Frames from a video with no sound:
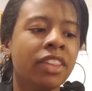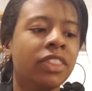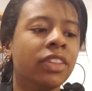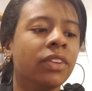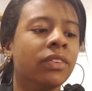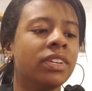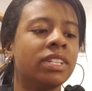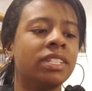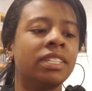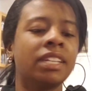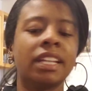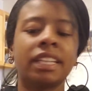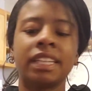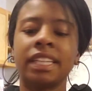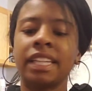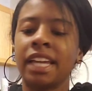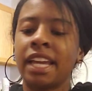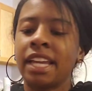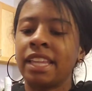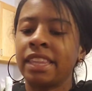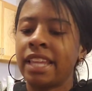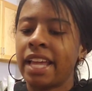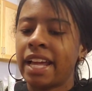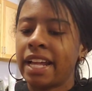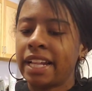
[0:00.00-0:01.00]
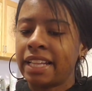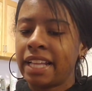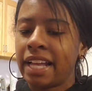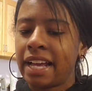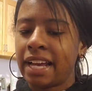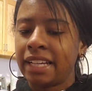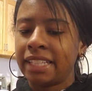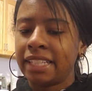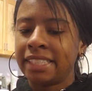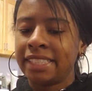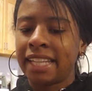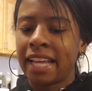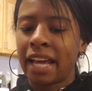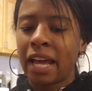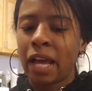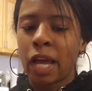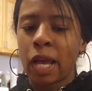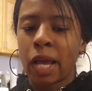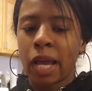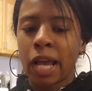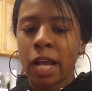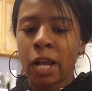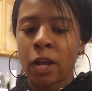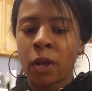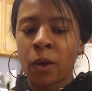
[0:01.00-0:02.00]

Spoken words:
There is nothing in that class that